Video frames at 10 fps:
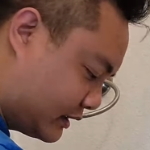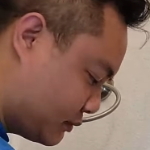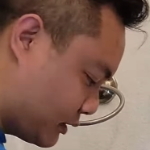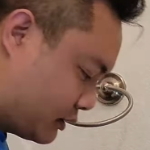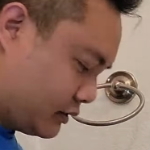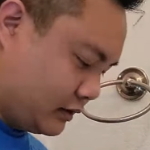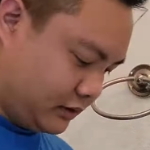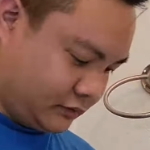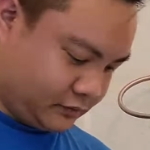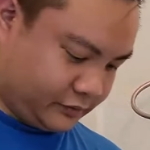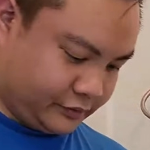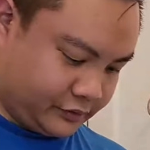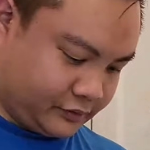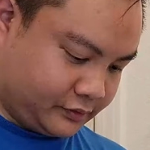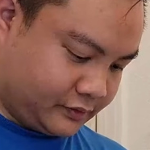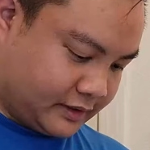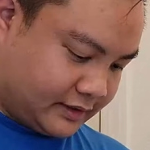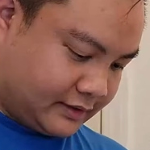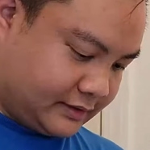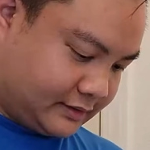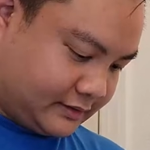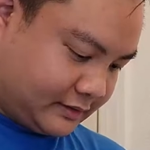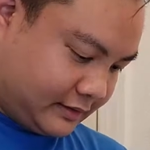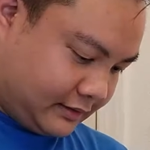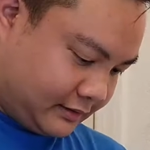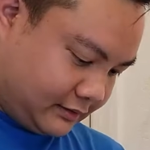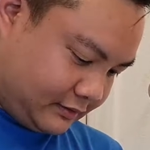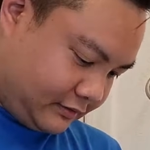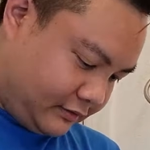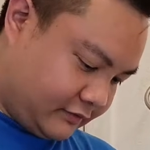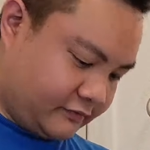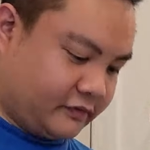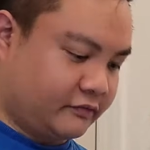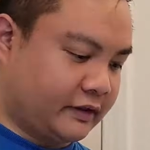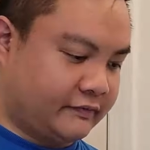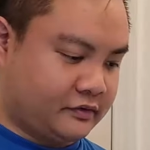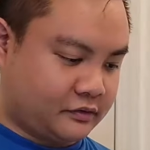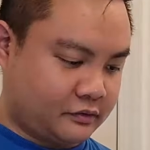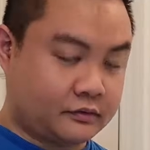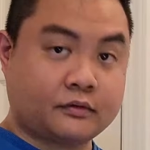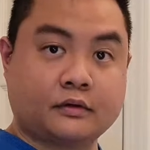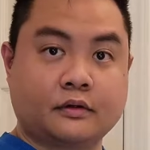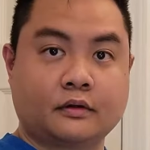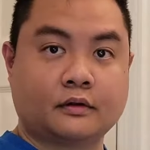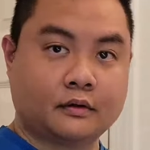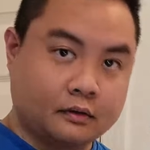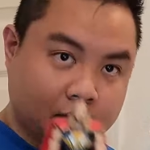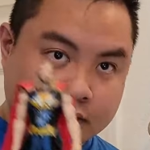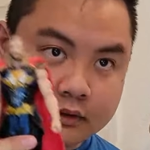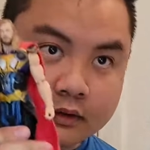we'll do is the head of Ravager Thor. Now we have